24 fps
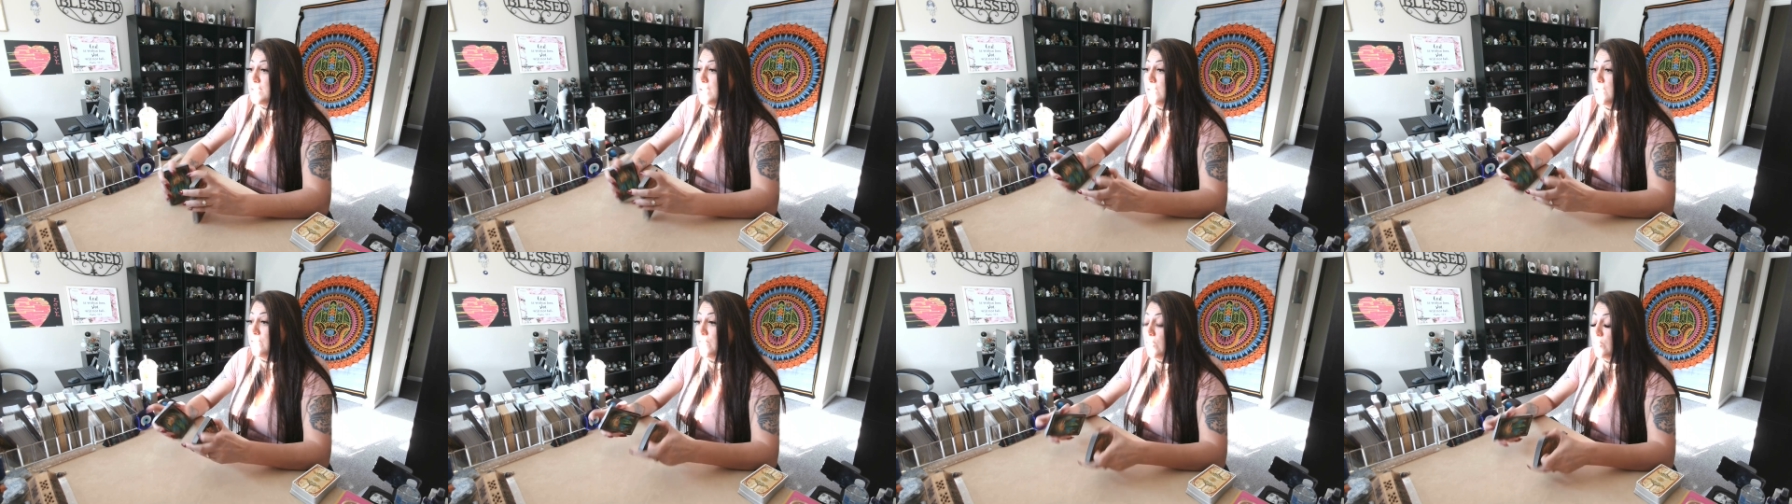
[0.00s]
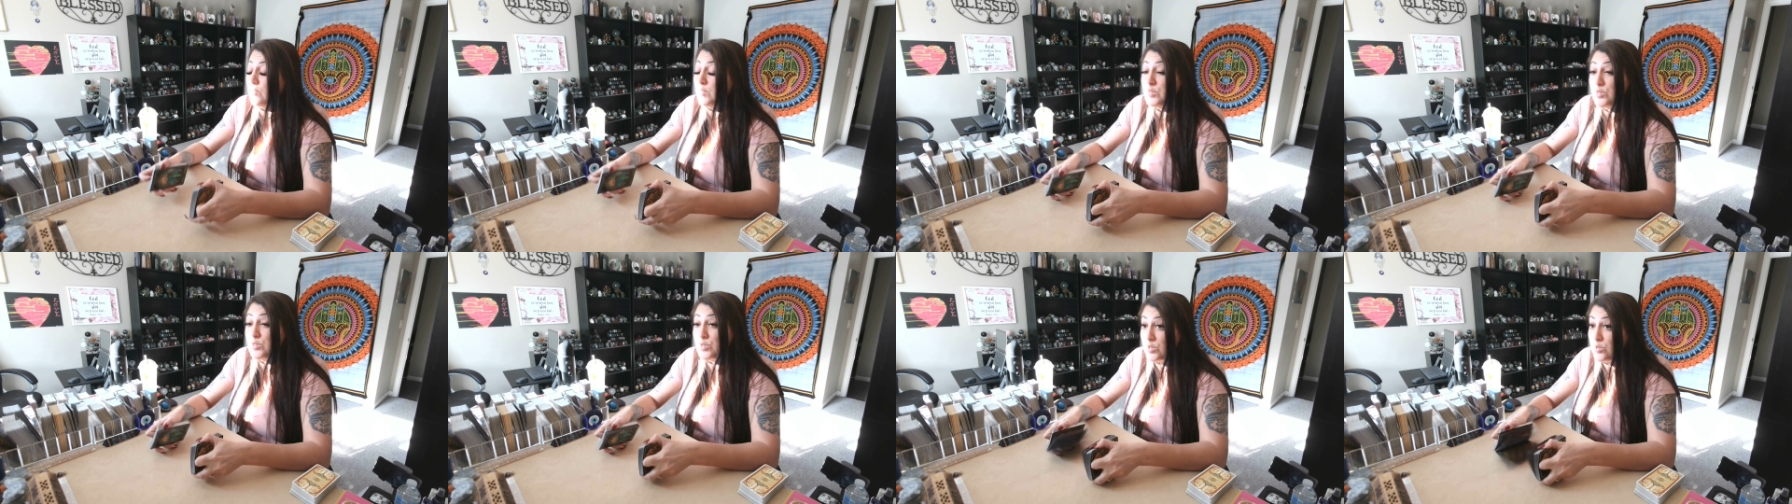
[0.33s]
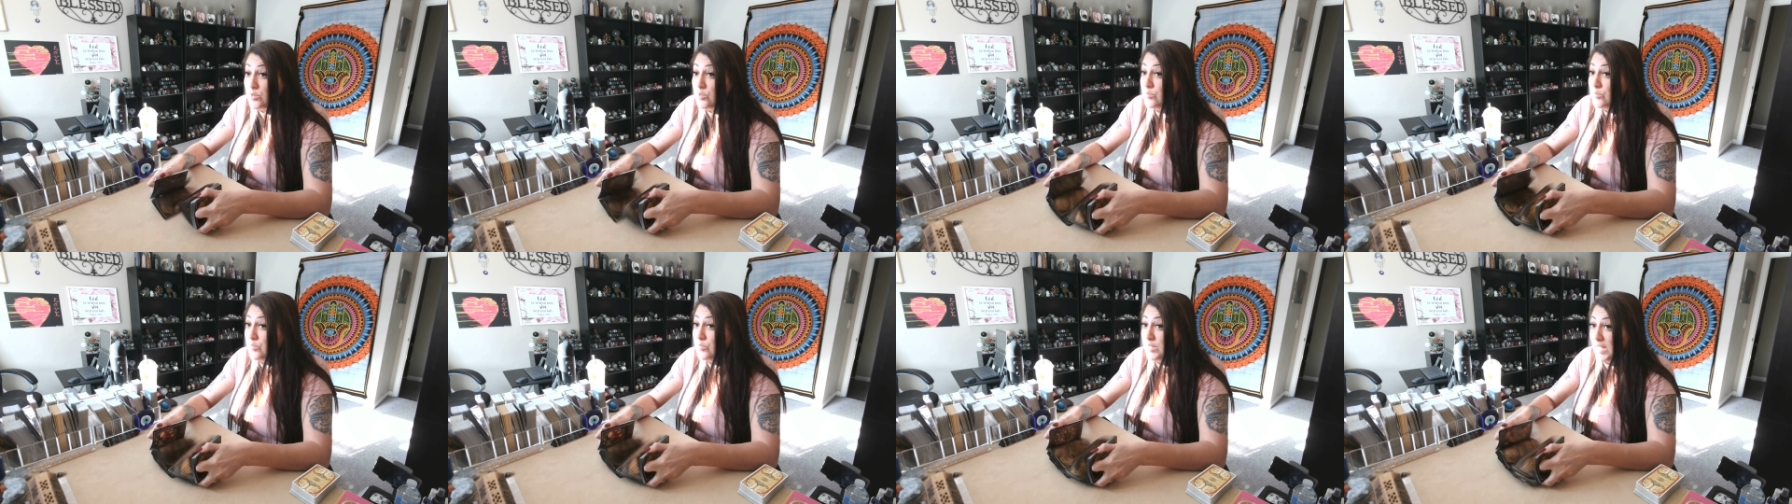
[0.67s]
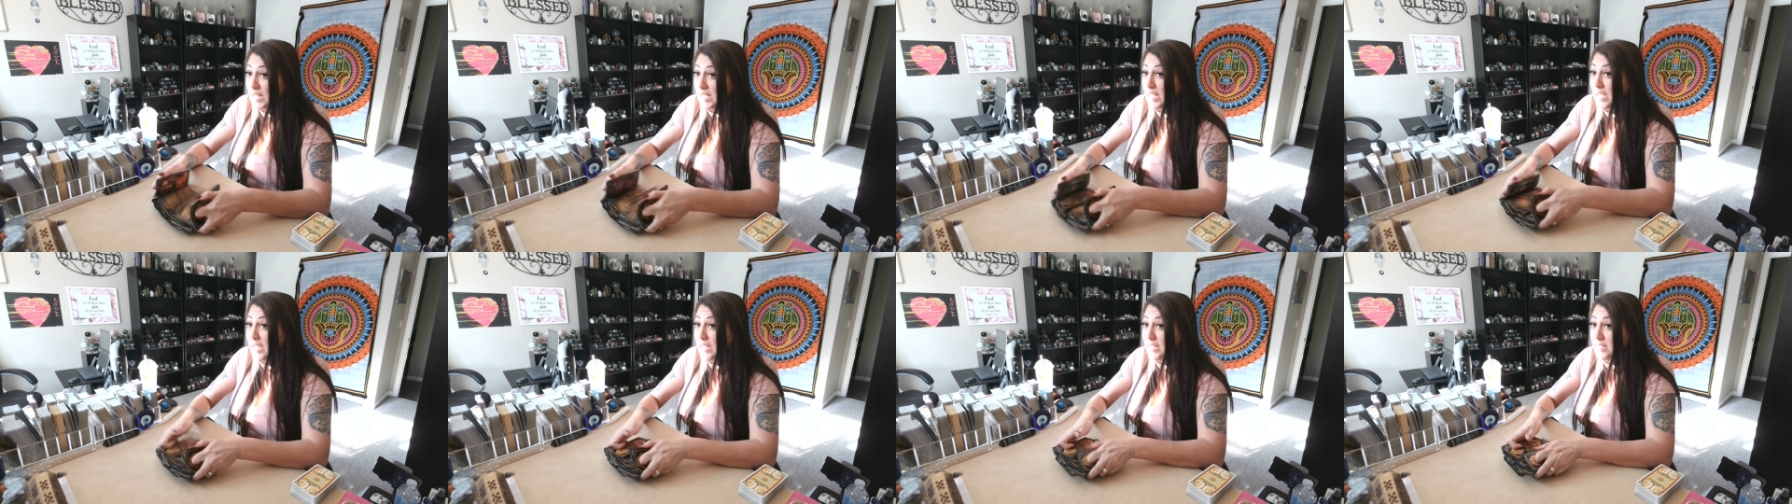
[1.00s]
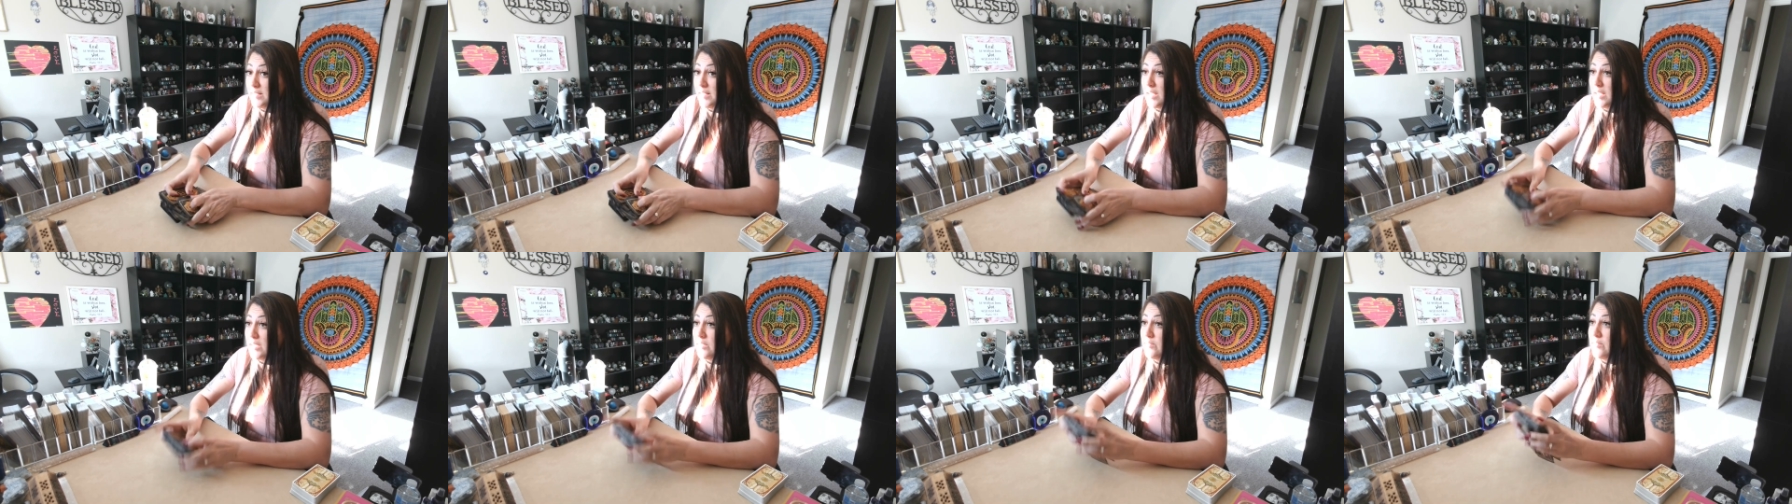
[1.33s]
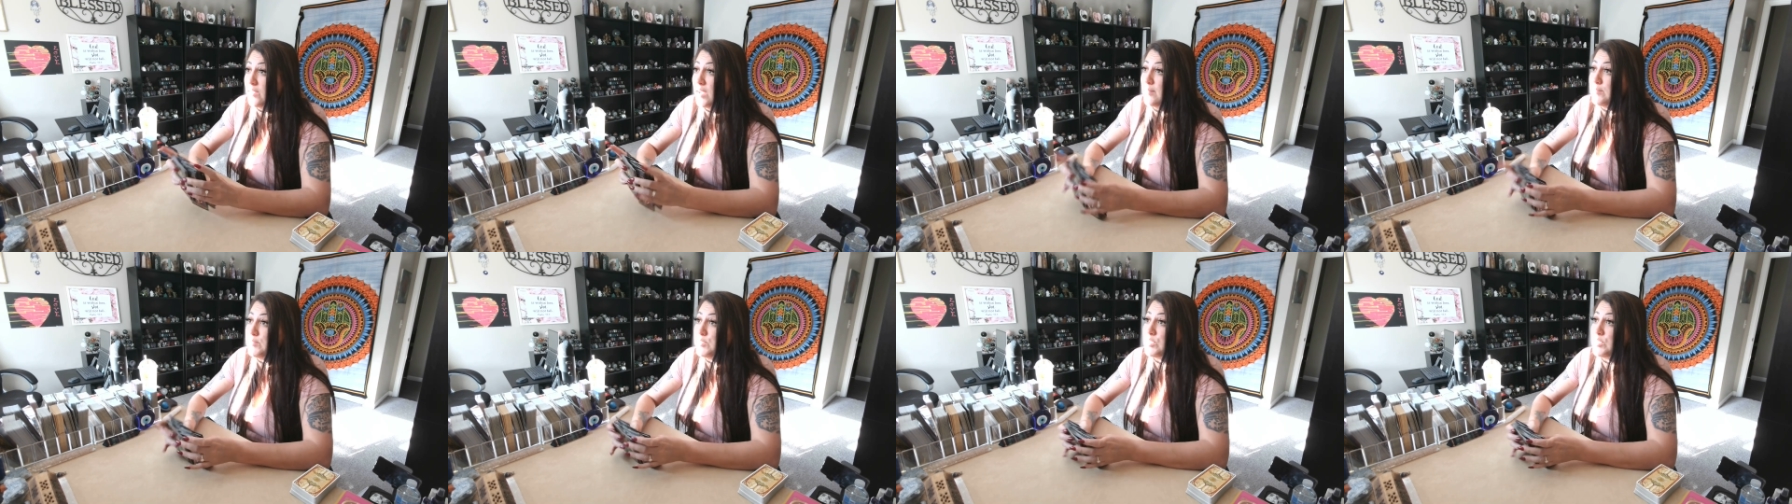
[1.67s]
if it was you that had a lot of
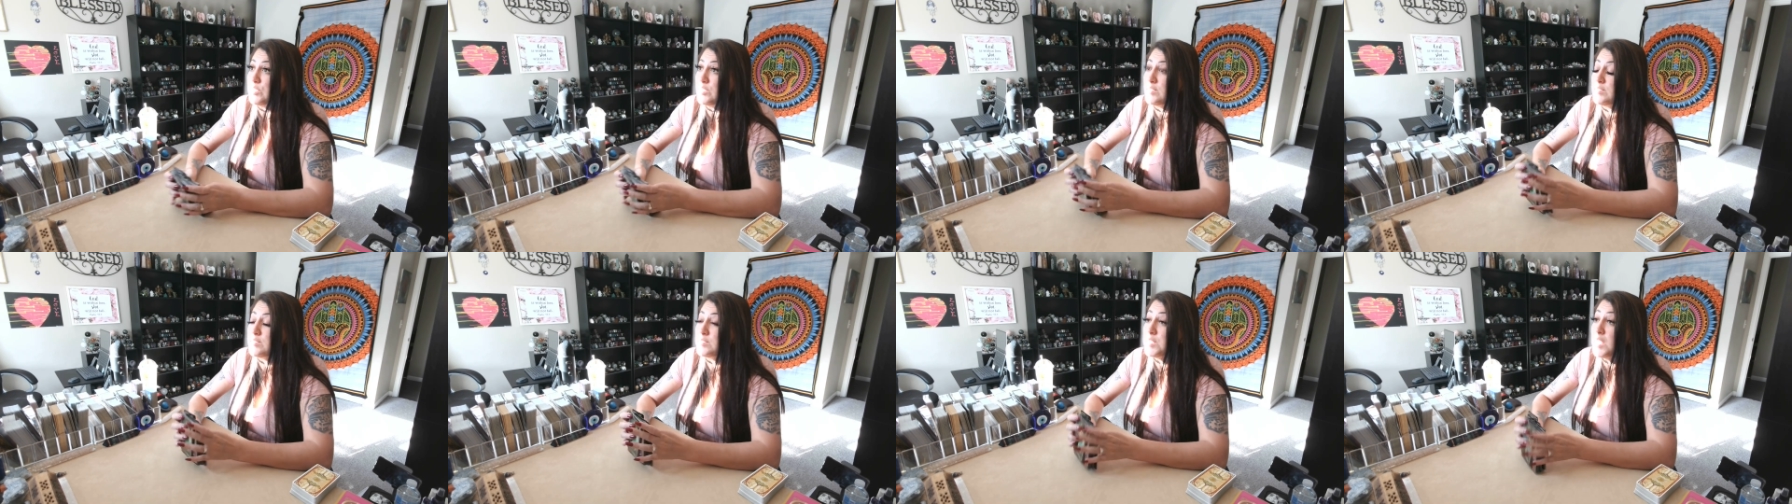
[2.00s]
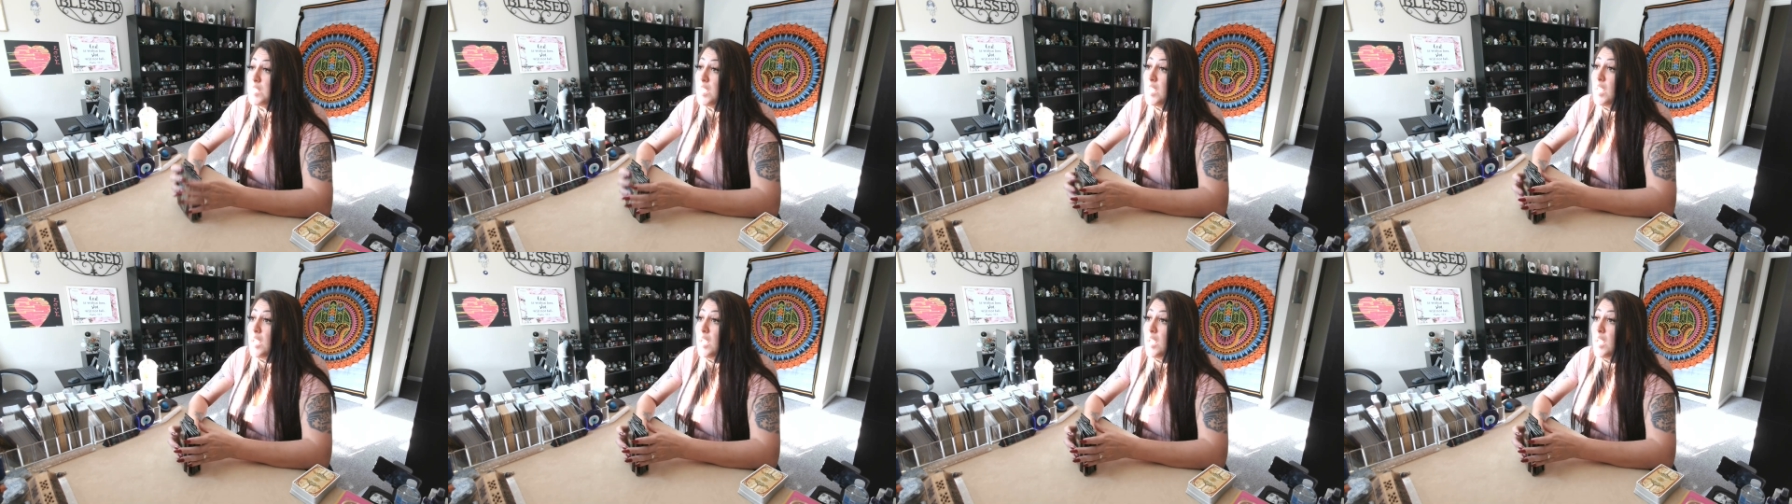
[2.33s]
options,